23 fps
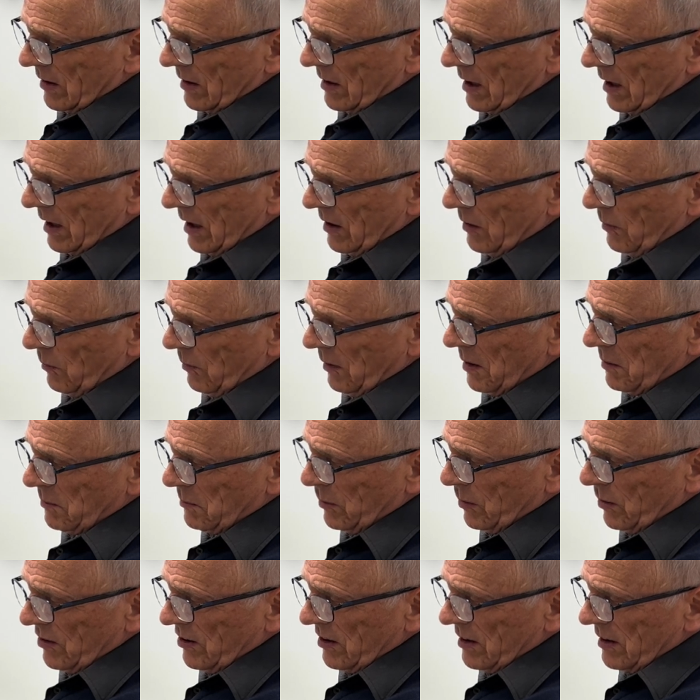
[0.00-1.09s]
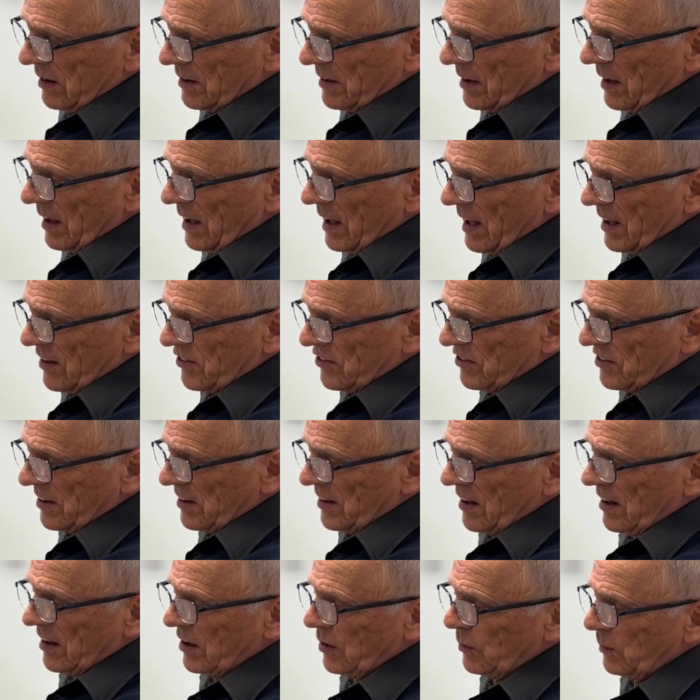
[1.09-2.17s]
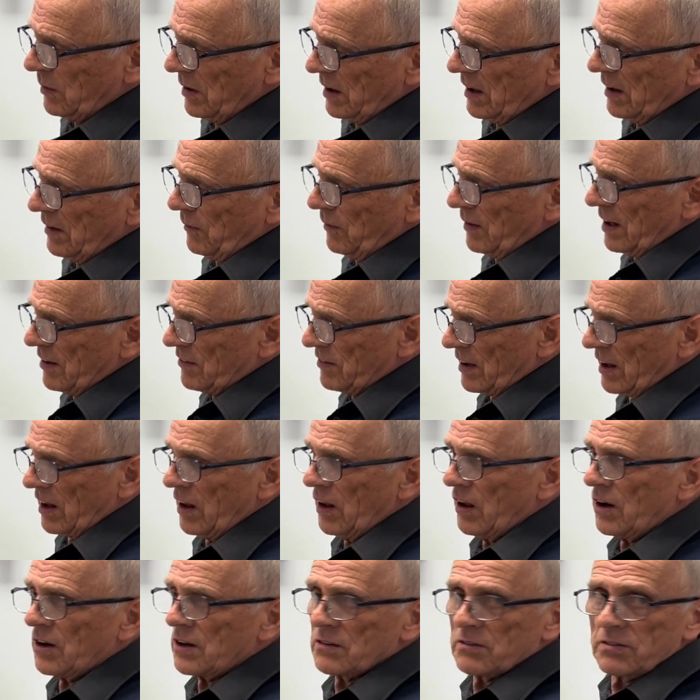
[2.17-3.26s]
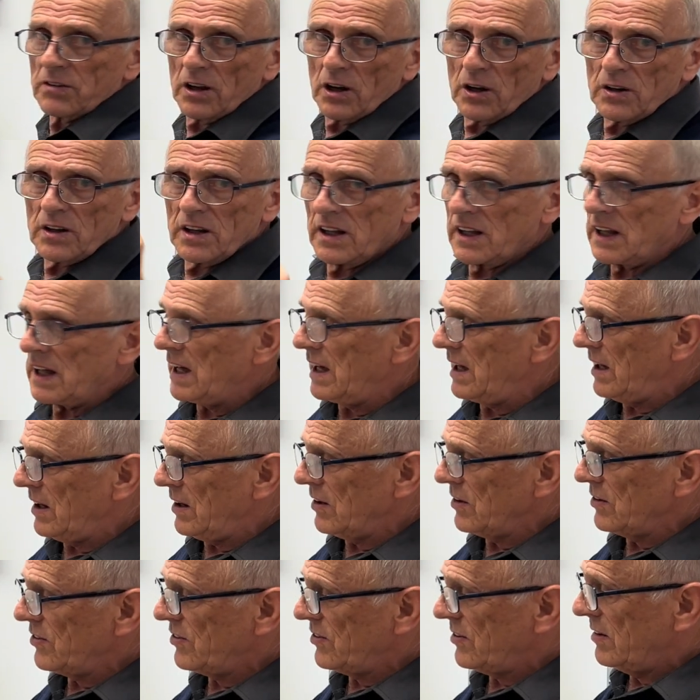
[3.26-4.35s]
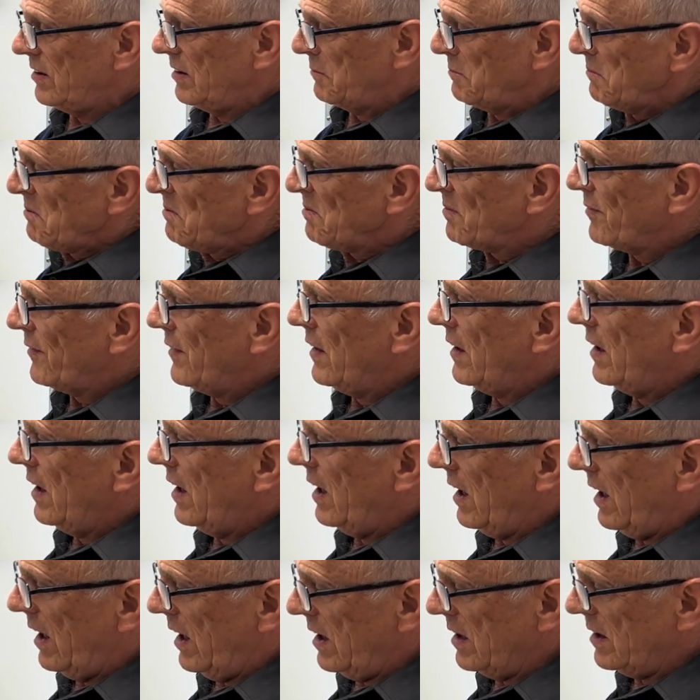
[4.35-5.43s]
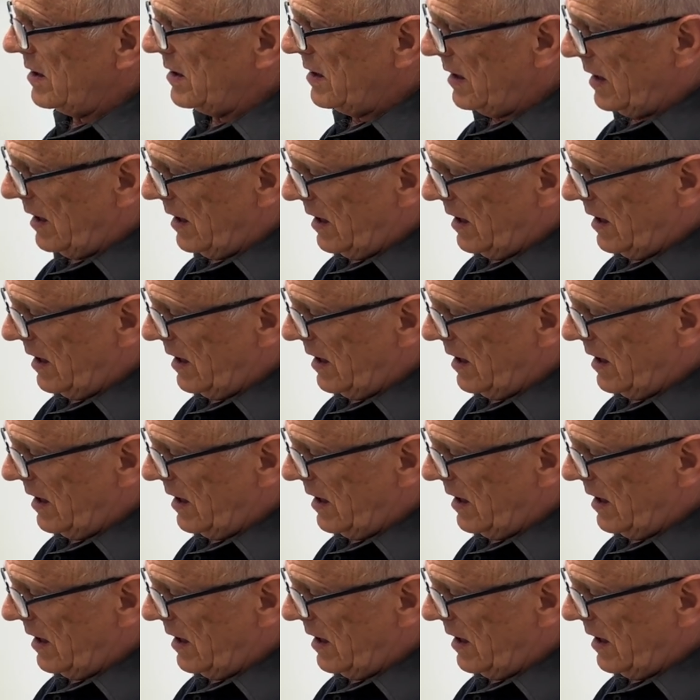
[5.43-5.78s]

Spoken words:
Okay, one more, the last scenario where we have a lot of load in the house, and